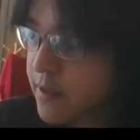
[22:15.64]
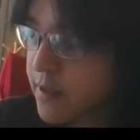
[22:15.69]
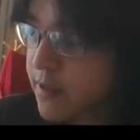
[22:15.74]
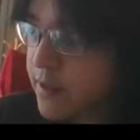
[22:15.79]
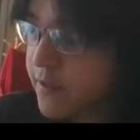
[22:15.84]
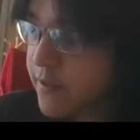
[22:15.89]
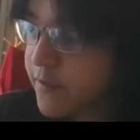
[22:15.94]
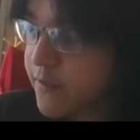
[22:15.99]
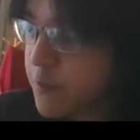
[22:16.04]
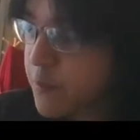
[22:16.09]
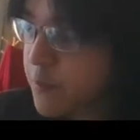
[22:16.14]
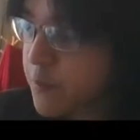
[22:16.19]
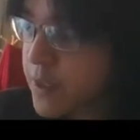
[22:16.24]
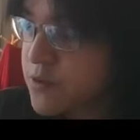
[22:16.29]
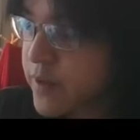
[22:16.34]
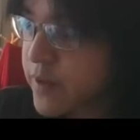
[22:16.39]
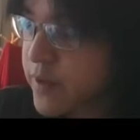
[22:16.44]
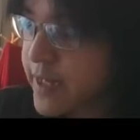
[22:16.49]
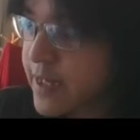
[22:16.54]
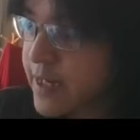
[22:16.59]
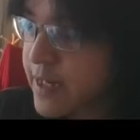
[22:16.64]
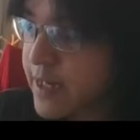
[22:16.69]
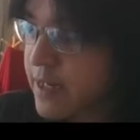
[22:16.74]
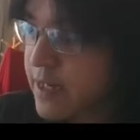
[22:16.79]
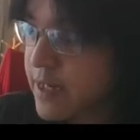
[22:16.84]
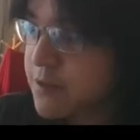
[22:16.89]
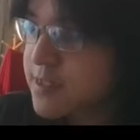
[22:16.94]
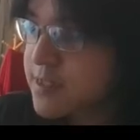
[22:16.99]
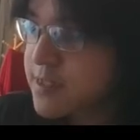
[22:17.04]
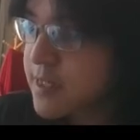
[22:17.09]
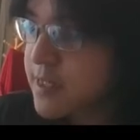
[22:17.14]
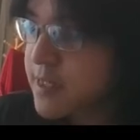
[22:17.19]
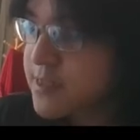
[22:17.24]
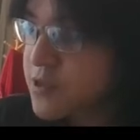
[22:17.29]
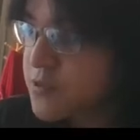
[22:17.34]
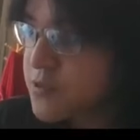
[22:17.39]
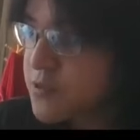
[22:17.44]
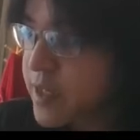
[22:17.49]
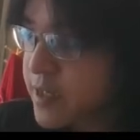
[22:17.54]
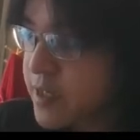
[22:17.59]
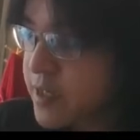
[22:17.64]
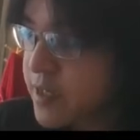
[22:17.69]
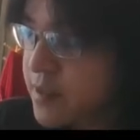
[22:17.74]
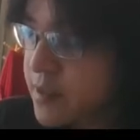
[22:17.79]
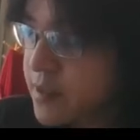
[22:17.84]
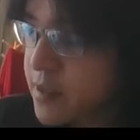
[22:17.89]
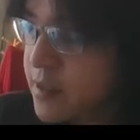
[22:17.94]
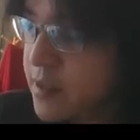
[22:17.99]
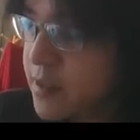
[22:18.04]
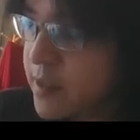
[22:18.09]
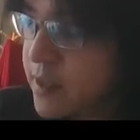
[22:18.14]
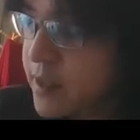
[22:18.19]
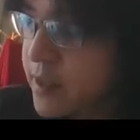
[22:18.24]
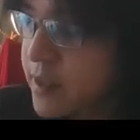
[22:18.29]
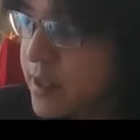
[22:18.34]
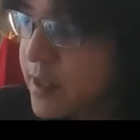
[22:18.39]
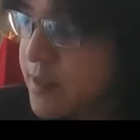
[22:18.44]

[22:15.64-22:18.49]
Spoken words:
from 1 to n, I was lazy to write, and then